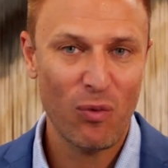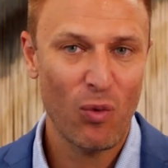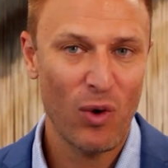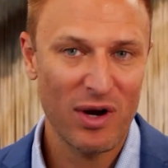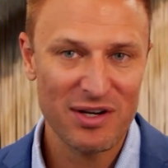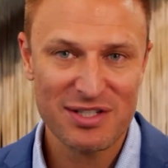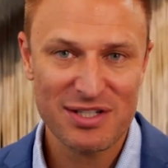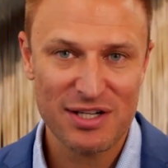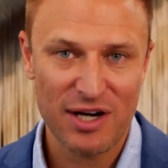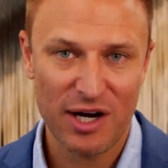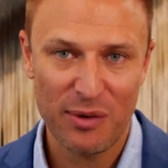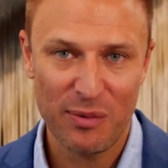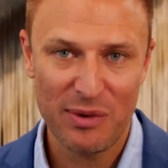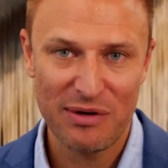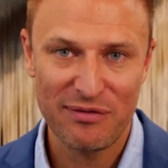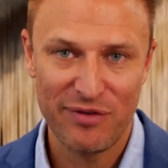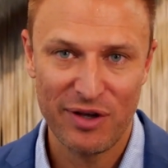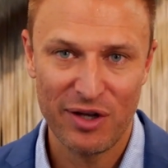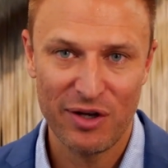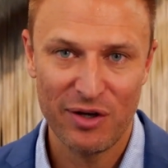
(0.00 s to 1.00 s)
a 1-star
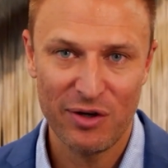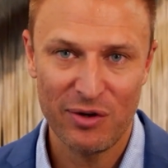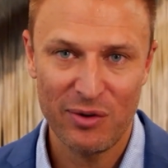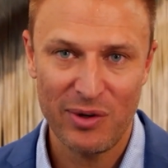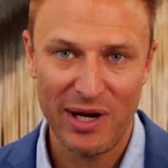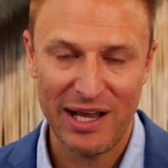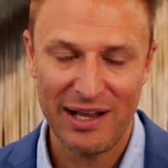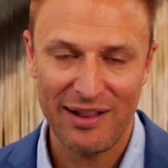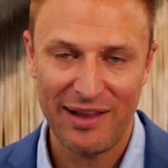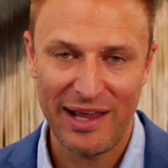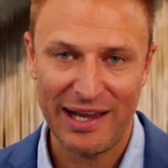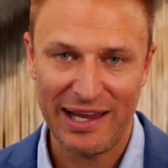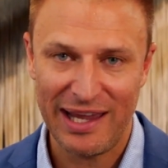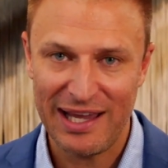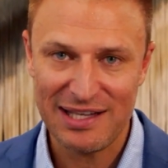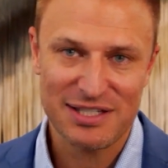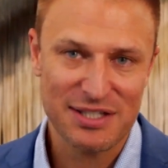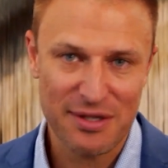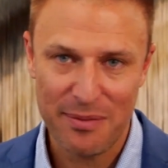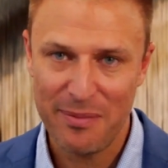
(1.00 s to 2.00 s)
review, it like
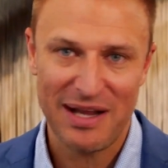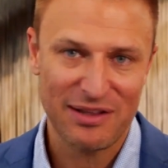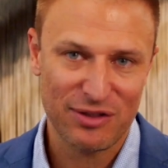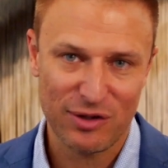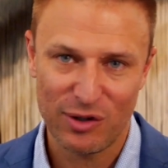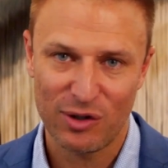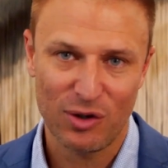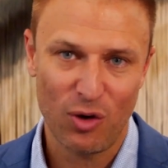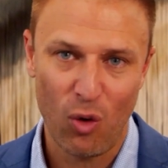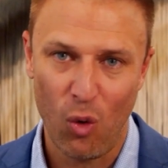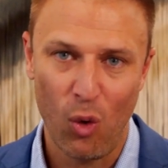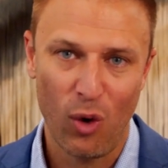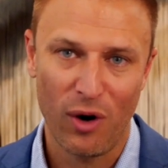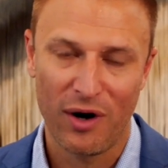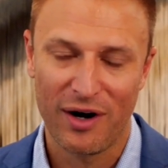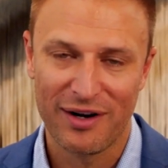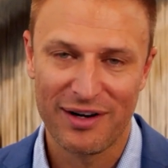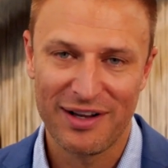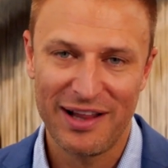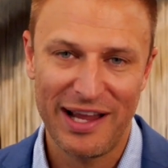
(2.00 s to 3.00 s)
hits them at their
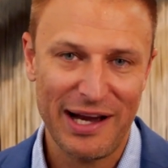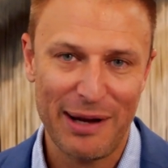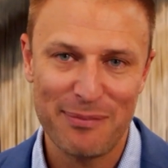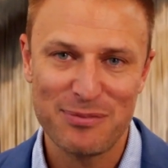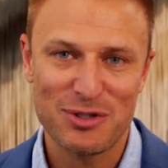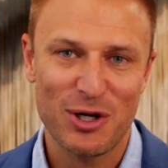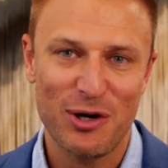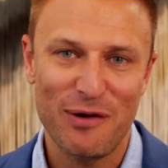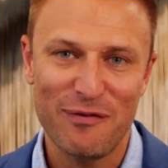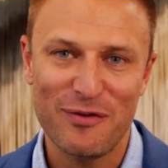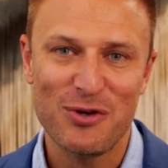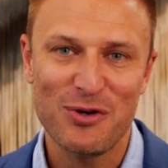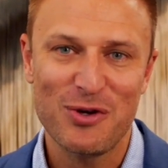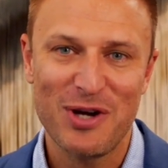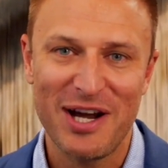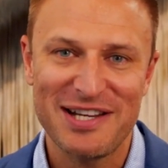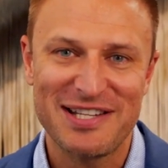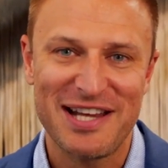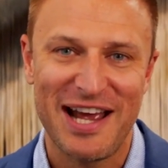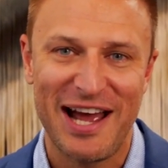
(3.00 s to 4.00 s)
core. Like I'm sure if you
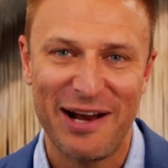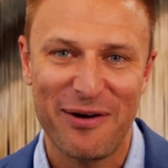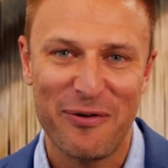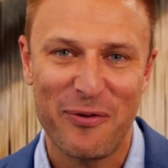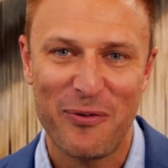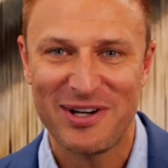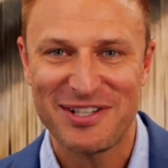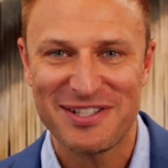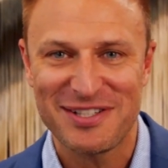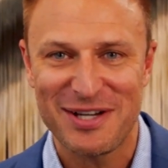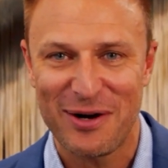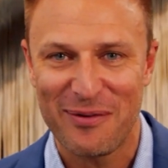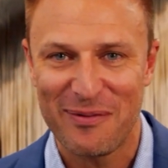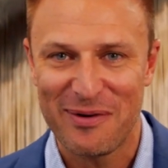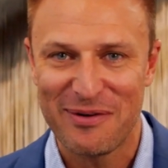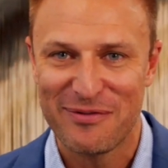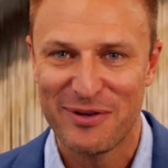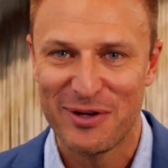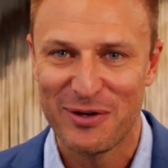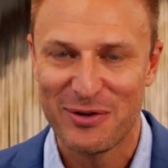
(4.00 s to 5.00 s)
guys had a 1-star
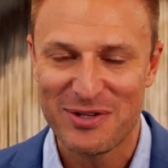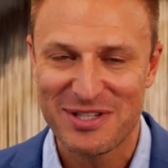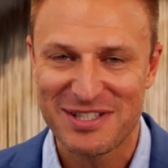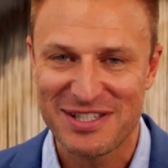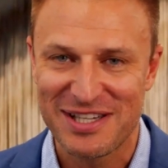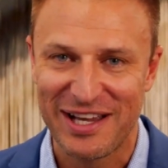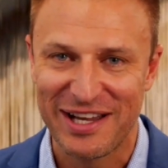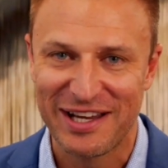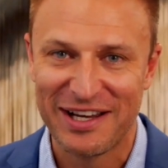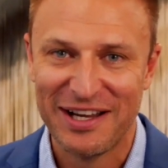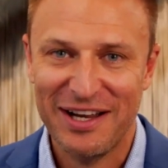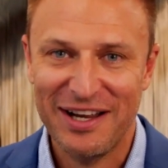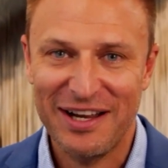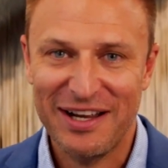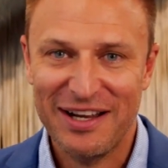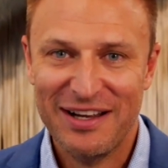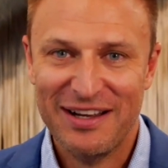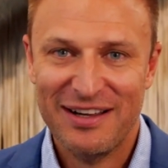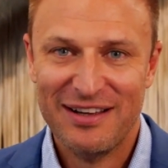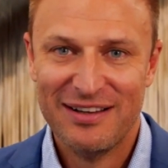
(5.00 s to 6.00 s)
review, it's like,
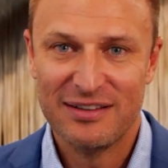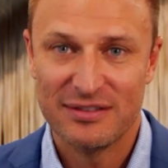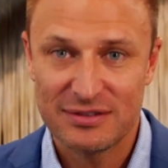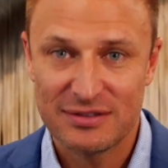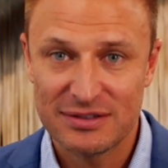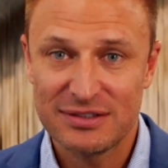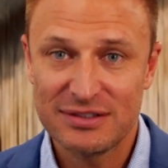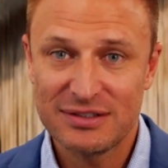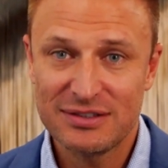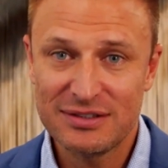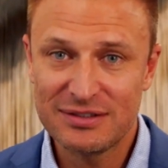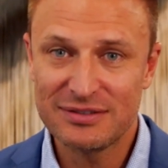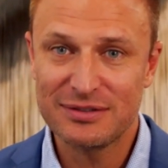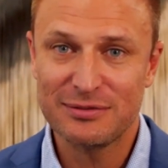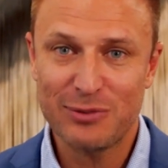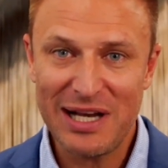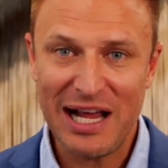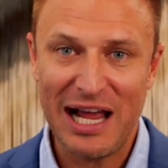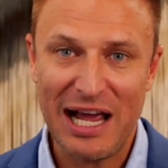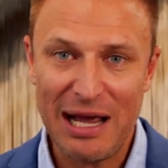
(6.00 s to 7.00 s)
oh,
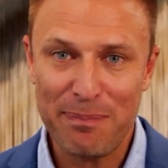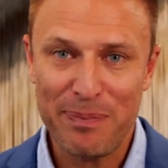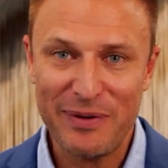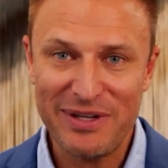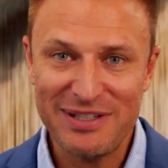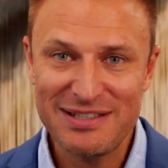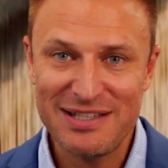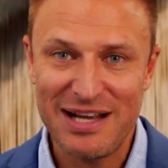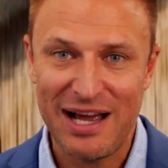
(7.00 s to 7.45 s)
what happened?